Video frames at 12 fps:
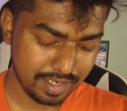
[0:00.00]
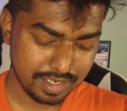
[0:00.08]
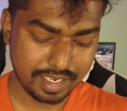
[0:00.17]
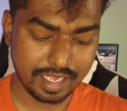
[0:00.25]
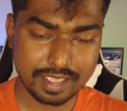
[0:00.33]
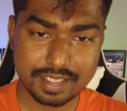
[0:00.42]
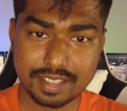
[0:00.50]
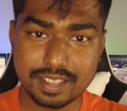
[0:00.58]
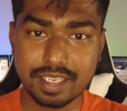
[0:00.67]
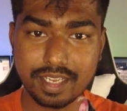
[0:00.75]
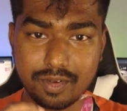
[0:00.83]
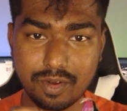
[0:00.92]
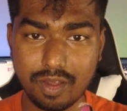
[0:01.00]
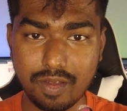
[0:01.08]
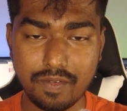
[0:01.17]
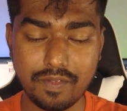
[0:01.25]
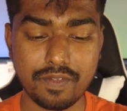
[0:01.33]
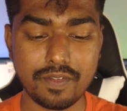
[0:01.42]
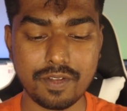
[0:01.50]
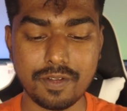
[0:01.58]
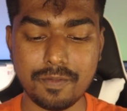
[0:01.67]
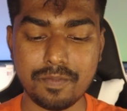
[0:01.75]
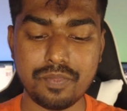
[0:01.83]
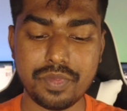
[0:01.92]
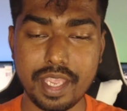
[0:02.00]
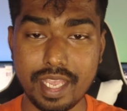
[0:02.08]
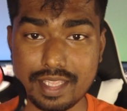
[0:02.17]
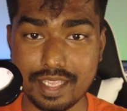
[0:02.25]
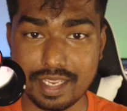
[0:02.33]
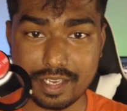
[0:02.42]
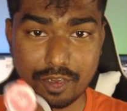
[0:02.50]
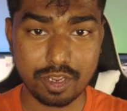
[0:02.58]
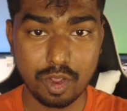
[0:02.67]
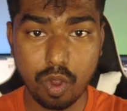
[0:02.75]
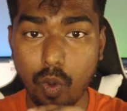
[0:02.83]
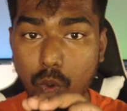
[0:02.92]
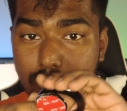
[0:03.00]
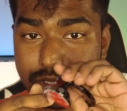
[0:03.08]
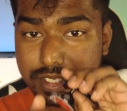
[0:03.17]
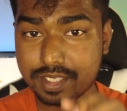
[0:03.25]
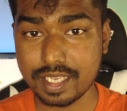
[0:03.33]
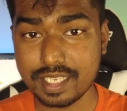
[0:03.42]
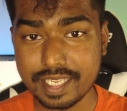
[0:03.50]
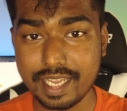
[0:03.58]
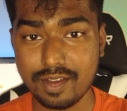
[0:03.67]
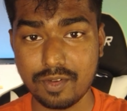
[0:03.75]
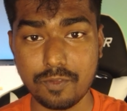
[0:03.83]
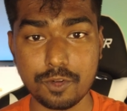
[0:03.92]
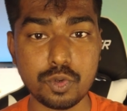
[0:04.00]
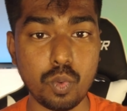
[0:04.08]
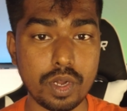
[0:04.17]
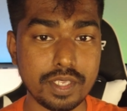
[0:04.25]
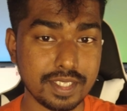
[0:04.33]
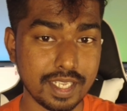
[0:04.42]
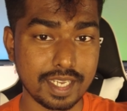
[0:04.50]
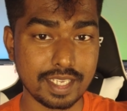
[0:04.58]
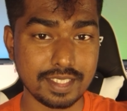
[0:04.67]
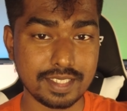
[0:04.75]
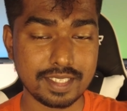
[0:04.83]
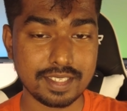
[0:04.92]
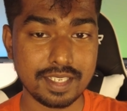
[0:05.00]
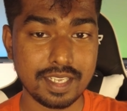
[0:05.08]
take the sticker off, and then you're gonna hold this thing down for 20 seconds